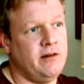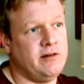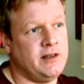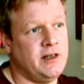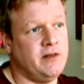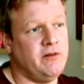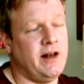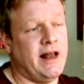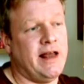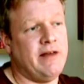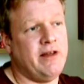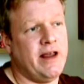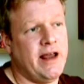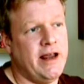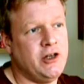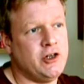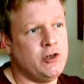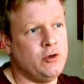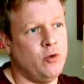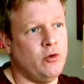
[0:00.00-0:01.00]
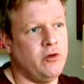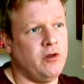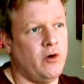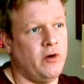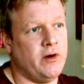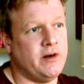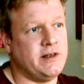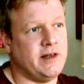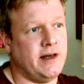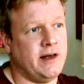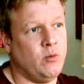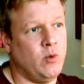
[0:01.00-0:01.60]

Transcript: Civil Aviation Authority.